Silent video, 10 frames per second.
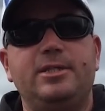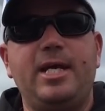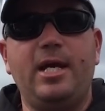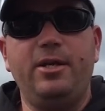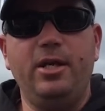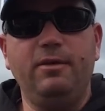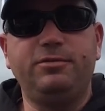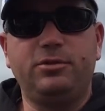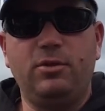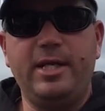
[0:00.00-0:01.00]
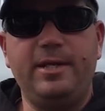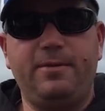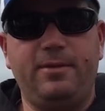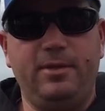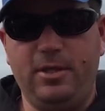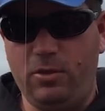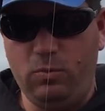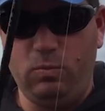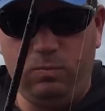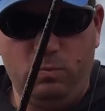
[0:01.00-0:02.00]
it's got enough strength, you
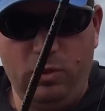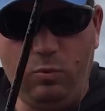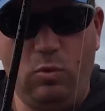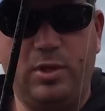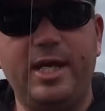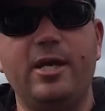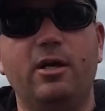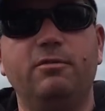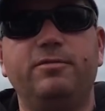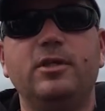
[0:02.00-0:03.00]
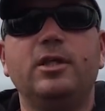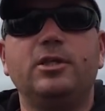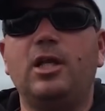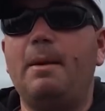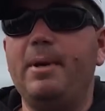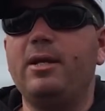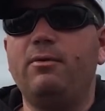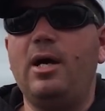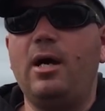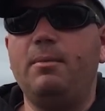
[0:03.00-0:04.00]
know, it won't give till I bend a
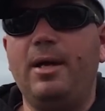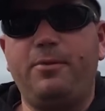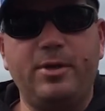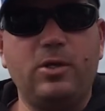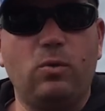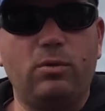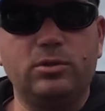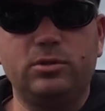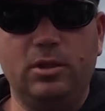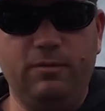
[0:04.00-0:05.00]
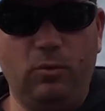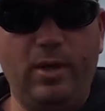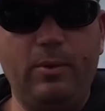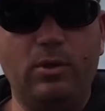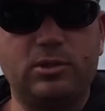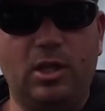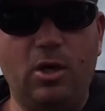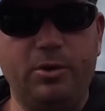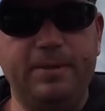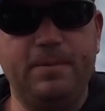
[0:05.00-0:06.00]
rod about 3/4 of the way where it's
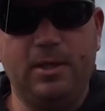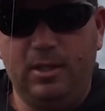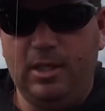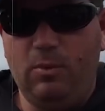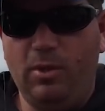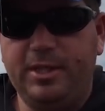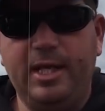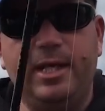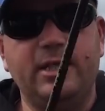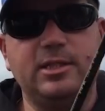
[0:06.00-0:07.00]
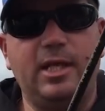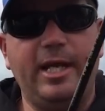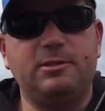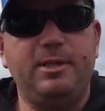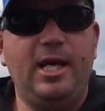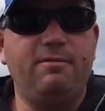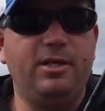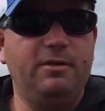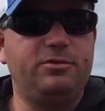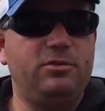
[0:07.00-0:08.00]
loaded. And what that does, it allows me to have
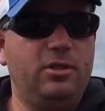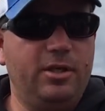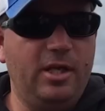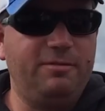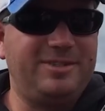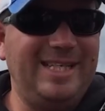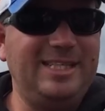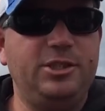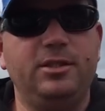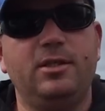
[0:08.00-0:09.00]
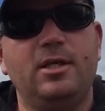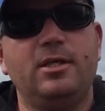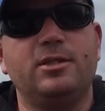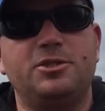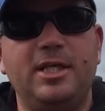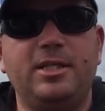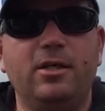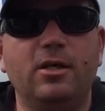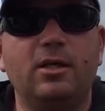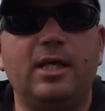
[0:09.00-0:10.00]
enough tension to set the
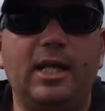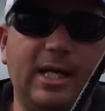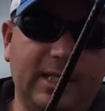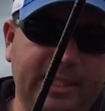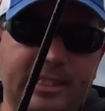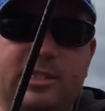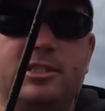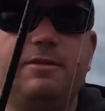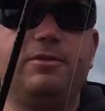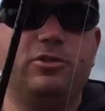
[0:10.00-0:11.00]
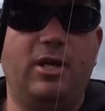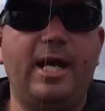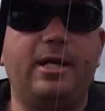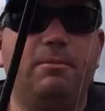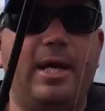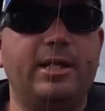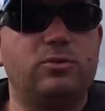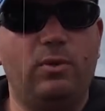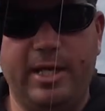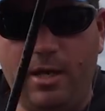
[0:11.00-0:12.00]
hook at like a distance if you're dragging the bait and
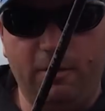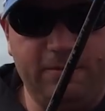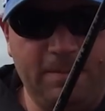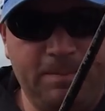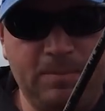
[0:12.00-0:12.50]
it's way off.